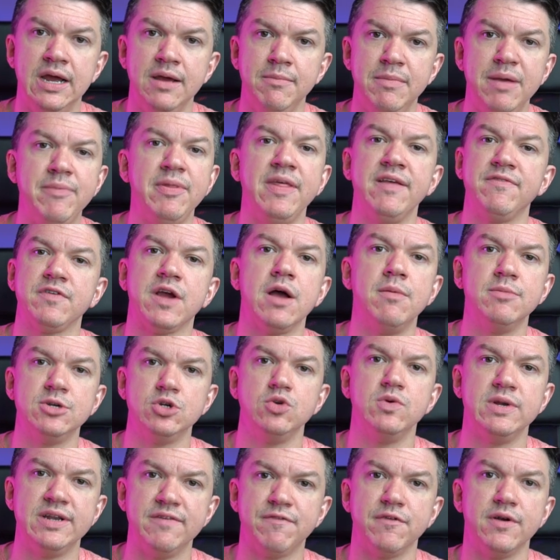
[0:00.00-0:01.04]
maybe they've come
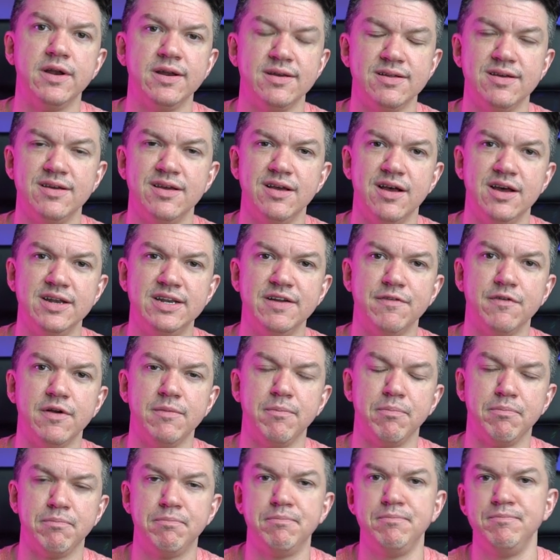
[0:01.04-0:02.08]
to a different, a
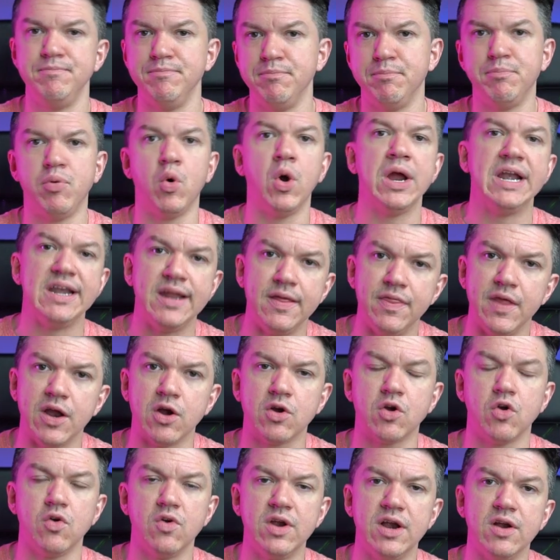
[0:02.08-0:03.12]
different point in their
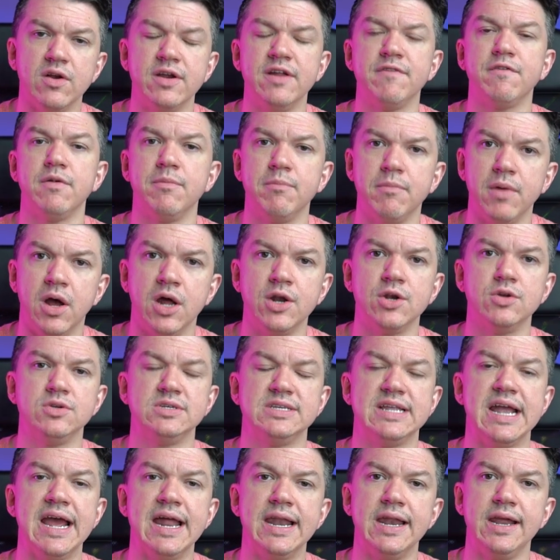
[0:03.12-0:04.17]
career, a different
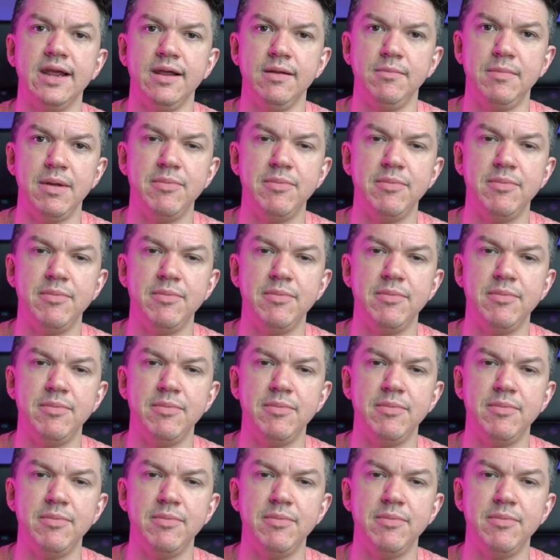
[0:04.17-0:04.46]
understanding.